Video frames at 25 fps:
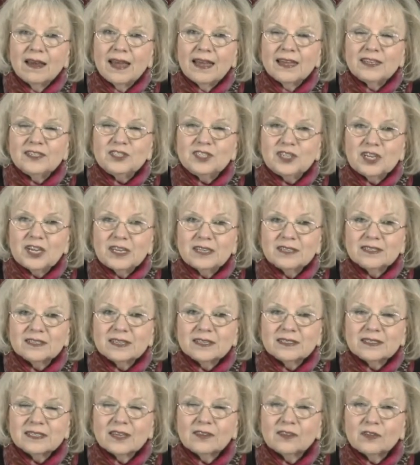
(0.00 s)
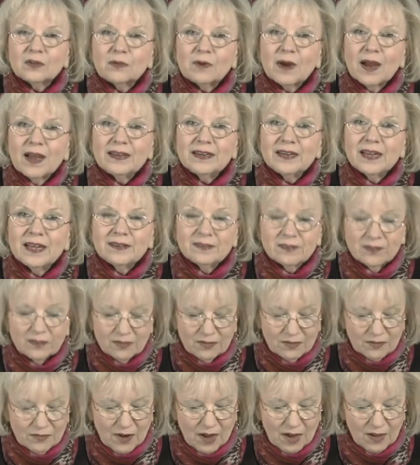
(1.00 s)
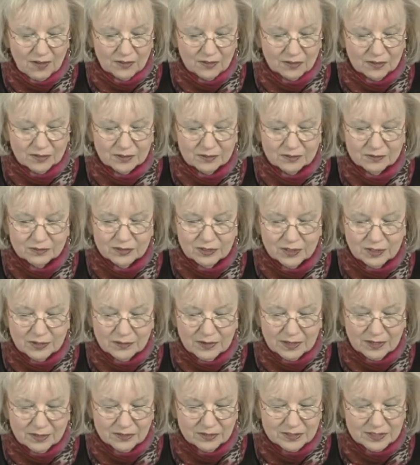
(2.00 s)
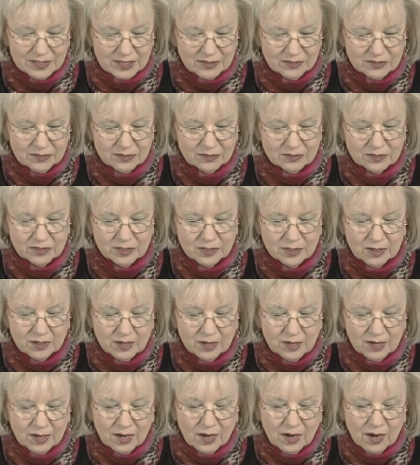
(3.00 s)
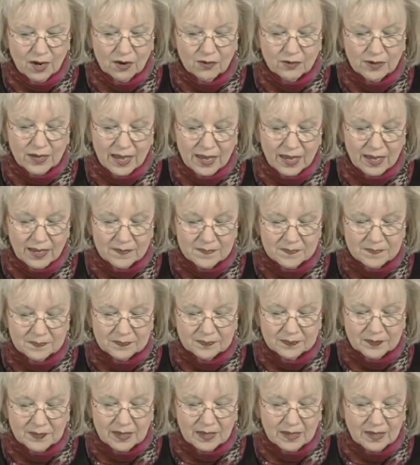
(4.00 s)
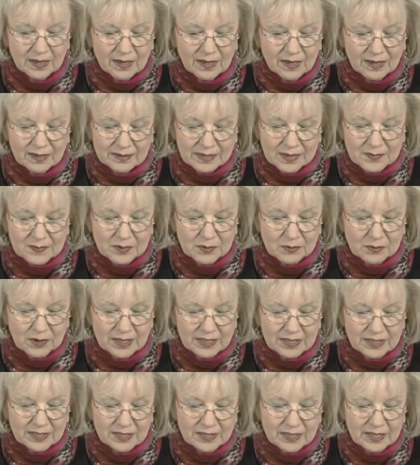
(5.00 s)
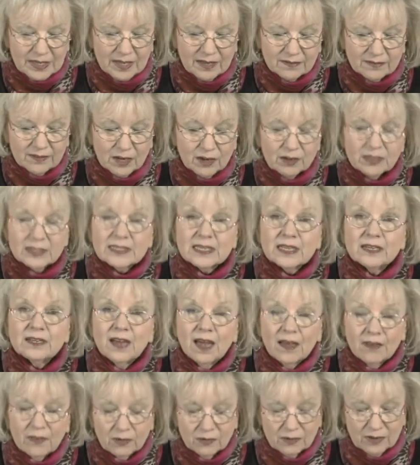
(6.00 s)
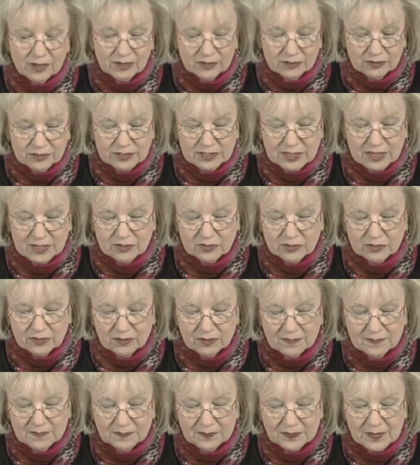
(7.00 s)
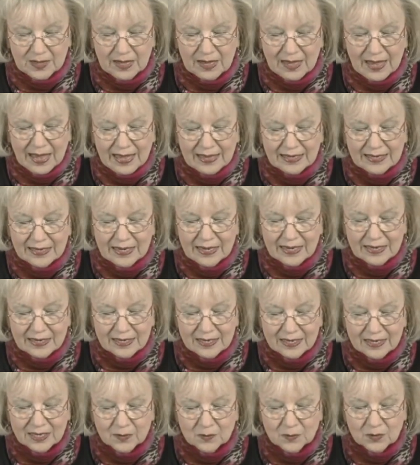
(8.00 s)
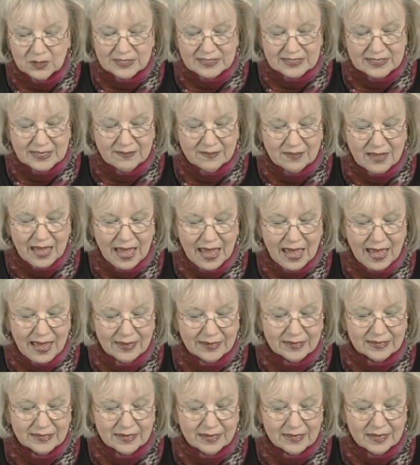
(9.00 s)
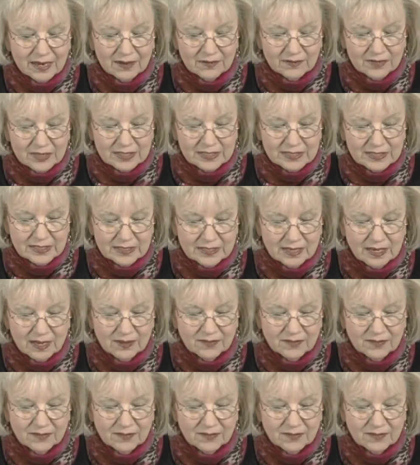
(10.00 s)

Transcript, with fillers: and Jesus at the right hand of the Father. Two intercessors. Okay, let me read it again. There is another intercessor, and in him we see the agony of this